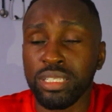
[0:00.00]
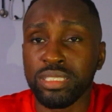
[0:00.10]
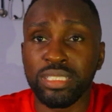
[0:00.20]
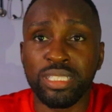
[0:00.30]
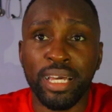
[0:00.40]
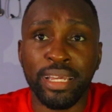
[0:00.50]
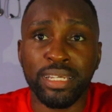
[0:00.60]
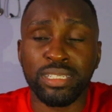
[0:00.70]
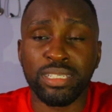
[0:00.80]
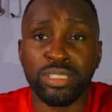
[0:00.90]
like
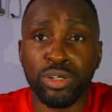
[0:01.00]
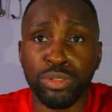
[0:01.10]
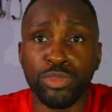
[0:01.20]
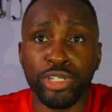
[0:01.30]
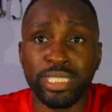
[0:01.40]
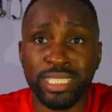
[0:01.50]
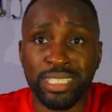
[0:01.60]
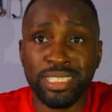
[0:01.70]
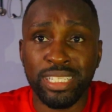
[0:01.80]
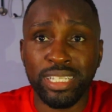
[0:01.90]
a lot more
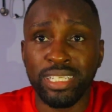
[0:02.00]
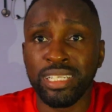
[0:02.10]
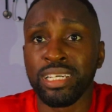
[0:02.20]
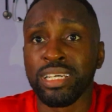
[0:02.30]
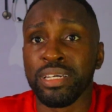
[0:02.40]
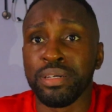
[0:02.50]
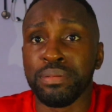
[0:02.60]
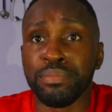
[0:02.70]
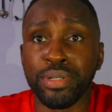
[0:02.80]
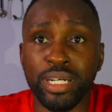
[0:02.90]
intensity,
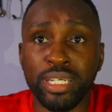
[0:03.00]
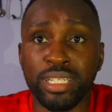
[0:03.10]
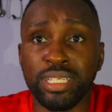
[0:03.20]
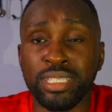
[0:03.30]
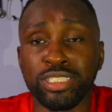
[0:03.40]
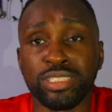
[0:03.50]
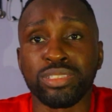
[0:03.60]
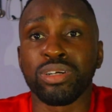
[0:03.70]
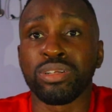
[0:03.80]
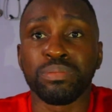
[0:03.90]
but
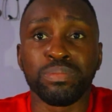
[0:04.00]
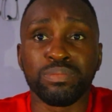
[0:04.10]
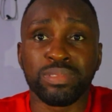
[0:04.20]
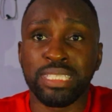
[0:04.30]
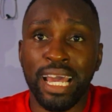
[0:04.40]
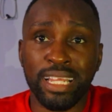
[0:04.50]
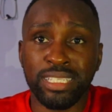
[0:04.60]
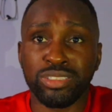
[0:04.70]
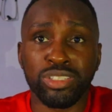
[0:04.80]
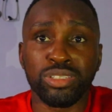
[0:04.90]
that
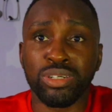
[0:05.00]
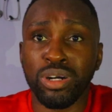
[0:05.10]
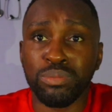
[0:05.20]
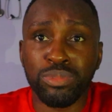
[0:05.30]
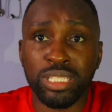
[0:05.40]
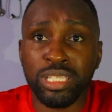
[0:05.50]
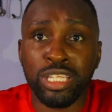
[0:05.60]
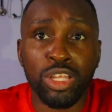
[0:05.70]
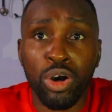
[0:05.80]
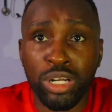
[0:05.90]
is gonna come with
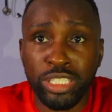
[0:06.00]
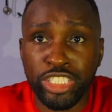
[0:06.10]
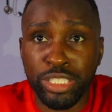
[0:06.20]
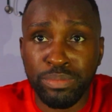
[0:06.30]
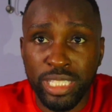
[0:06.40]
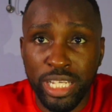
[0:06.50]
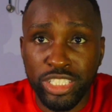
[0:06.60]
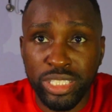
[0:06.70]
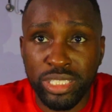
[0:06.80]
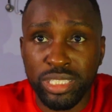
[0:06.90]
longer gym
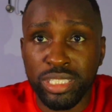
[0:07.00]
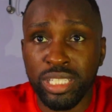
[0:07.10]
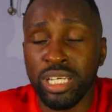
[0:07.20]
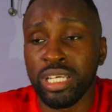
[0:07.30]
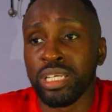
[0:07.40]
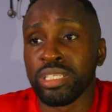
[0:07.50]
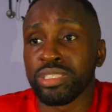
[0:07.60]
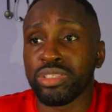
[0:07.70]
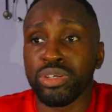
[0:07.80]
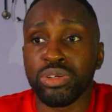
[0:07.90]
sessions.
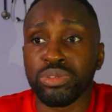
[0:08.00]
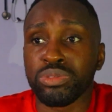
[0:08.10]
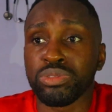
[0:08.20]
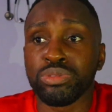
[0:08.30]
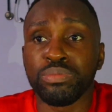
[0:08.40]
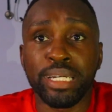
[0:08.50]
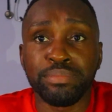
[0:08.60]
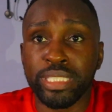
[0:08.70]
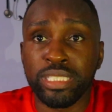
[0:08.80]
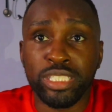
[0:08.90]
So you
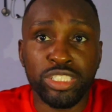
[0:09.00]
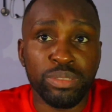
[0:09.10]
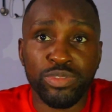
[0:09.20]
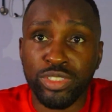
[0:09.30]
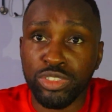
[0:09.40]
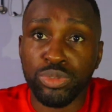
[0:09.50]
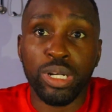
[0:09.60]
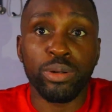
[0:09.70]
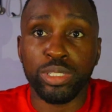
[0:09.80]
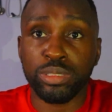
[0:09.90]
might be in the gym for 2
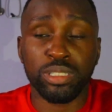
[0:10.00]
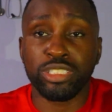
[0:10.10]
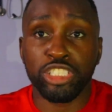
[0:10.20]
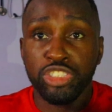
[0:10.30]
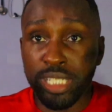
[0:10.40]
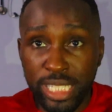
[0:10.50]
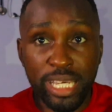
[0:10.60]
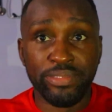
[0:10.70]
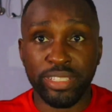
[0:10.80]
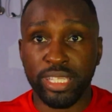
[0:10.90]
hours because you're training
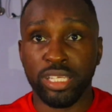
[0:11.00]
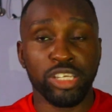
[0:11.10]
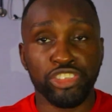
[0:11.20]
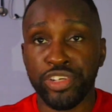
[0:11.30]
everything.